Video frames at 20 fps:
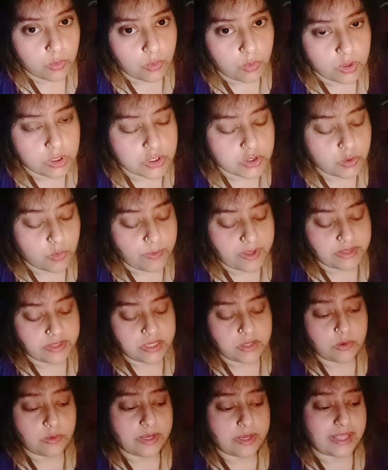So when they
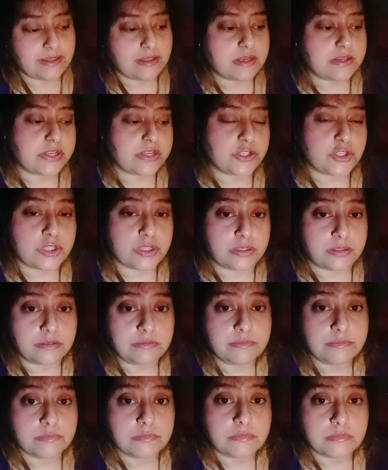don't get the attention,
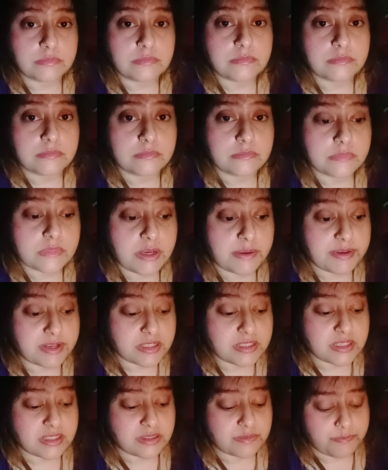
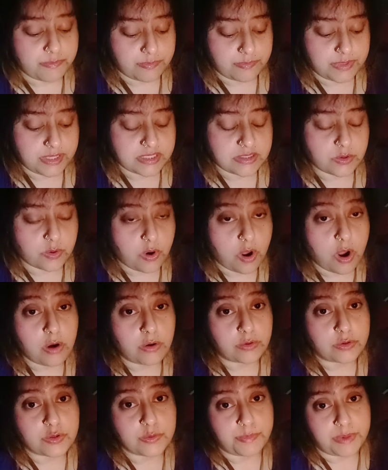because it's
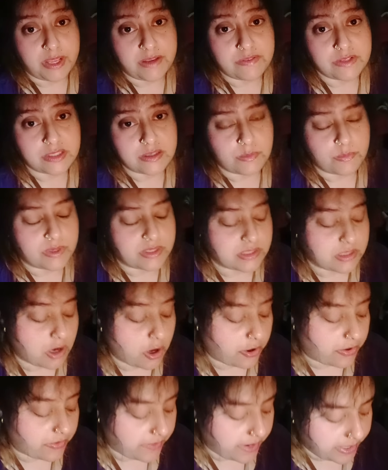wrong to play with someone's
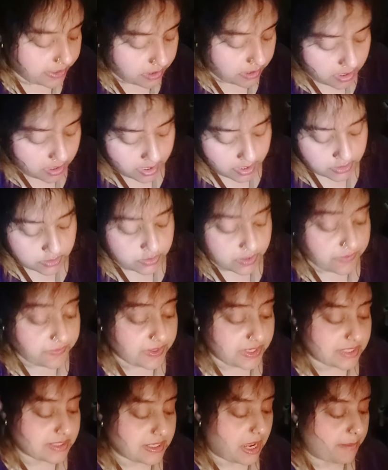heart, right? So if
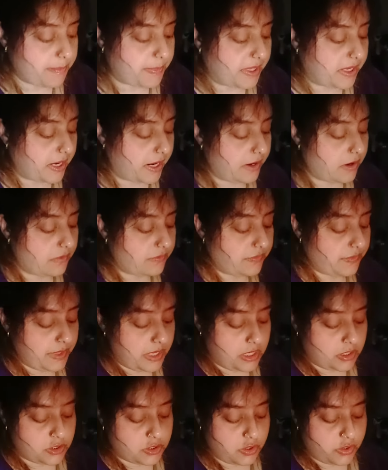it is happening, kind of.
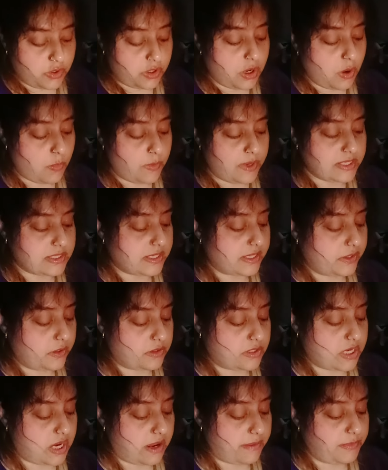So you're not wasting your
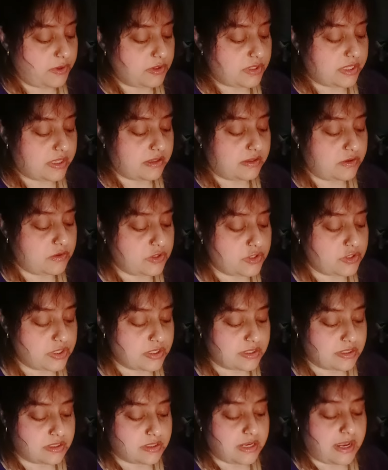time, you're
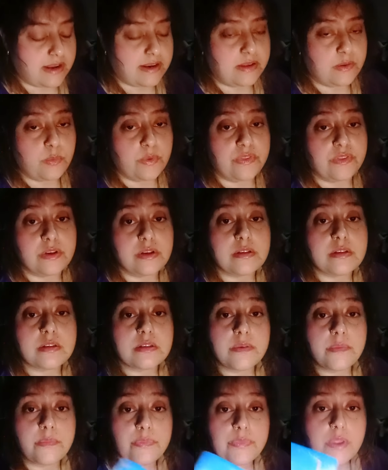just tallying with this.
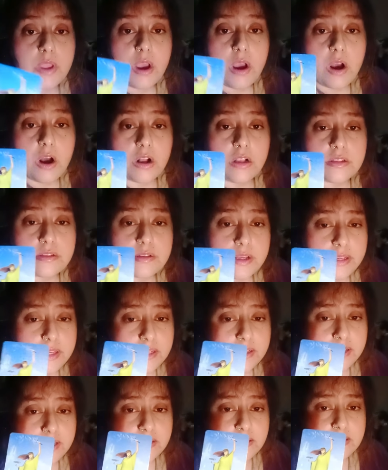Also, I
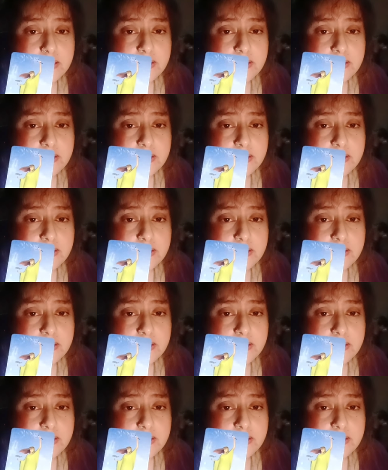can get this